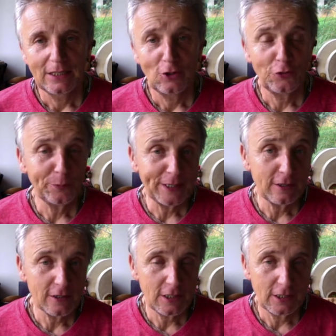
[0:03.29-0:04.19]
Cosmic
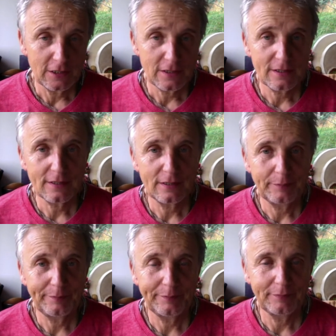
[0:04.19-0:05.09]
HeartLights.
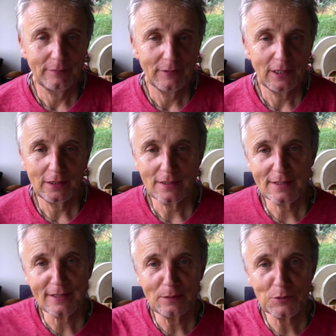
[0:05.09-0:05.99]
It
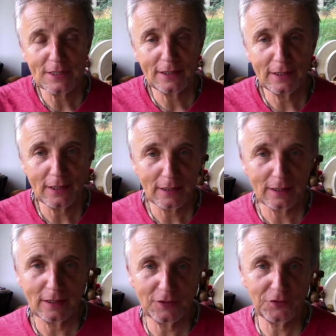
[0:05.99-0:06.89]
seems like
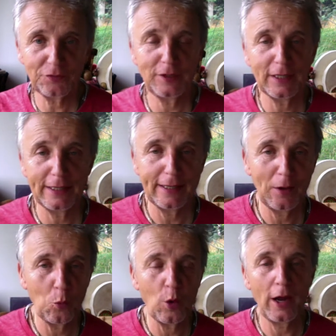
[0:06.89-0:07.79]
it's flying
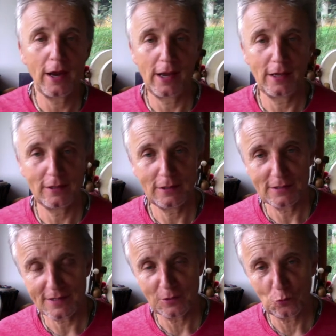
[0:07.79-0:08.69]
away in
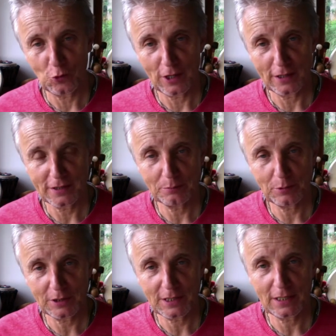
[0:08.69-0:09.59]
some ways,
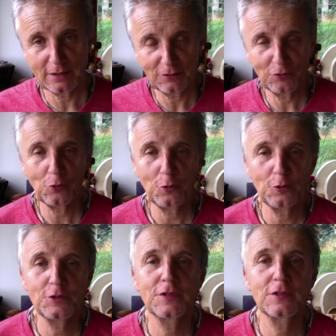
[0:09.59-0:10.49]
but yet, of
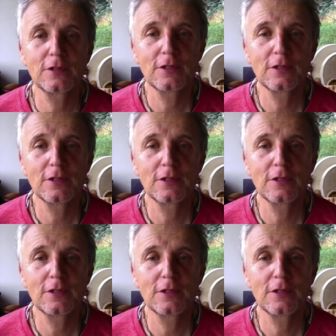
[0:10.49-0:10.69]
course,